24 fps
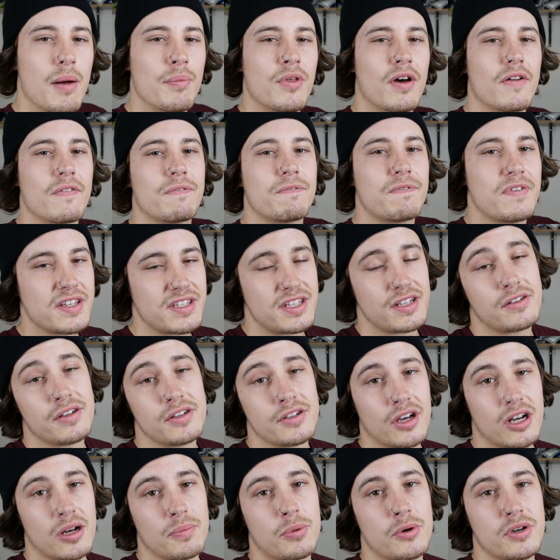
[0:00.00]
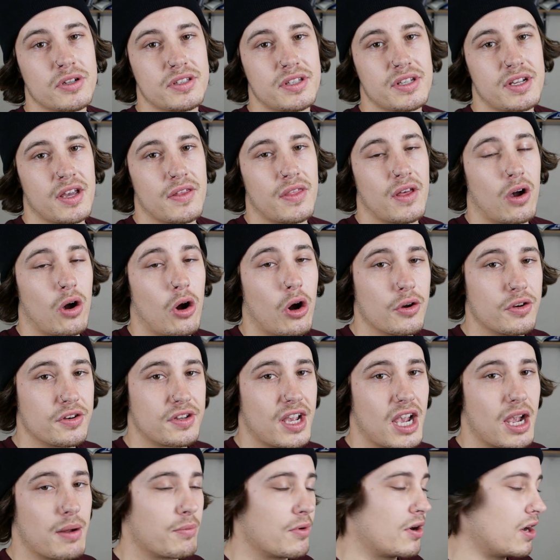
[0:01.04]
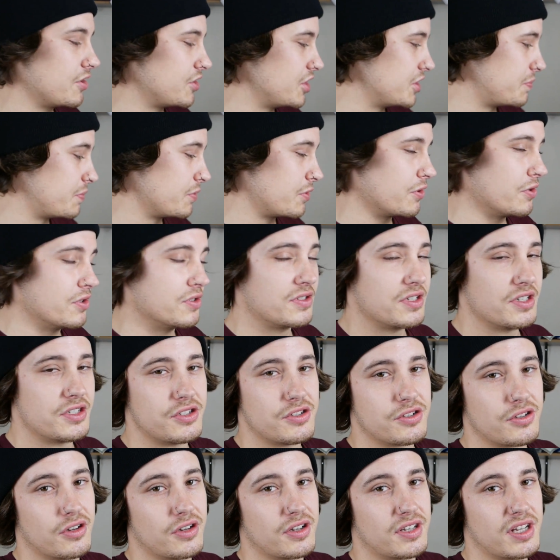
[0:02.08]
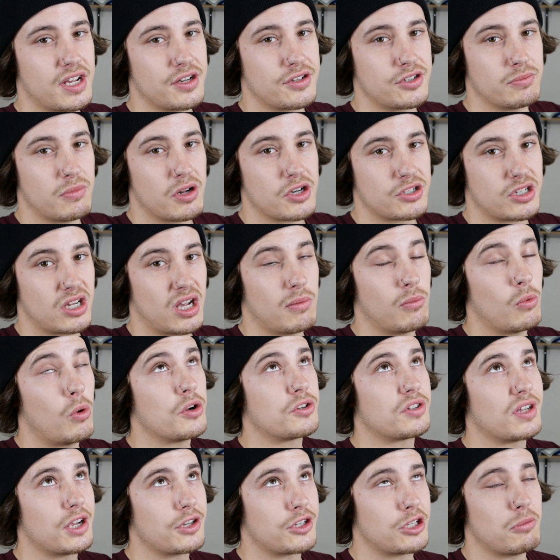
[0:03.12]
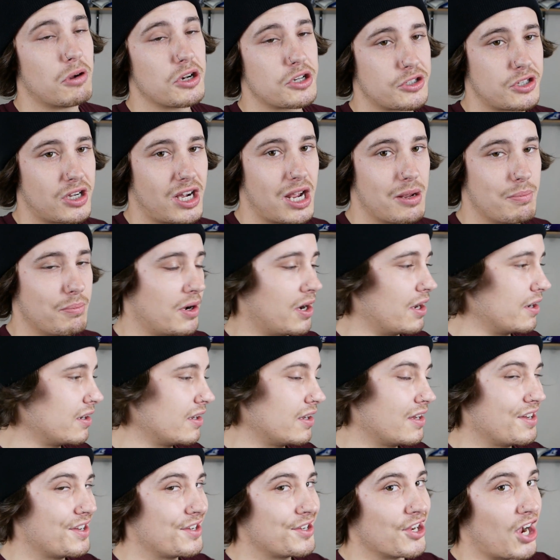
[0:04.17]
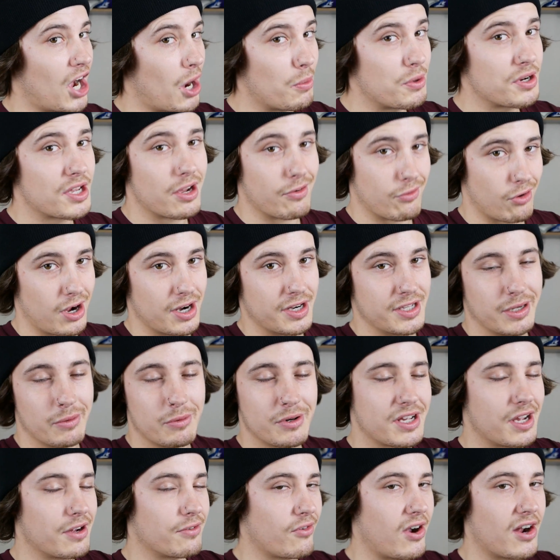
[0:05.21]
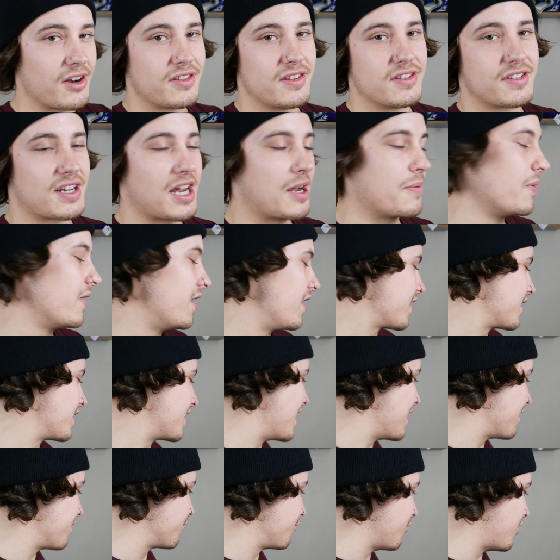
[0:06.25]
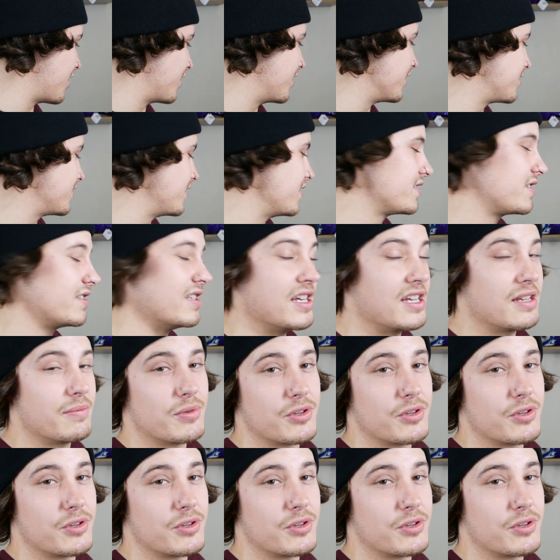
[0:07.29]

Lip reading: I'm not physically going to put it together on camera just because it's just going to take too much time. It won't take too much time, but I want to get riding. I want to get right to the skate park and get right into this thing,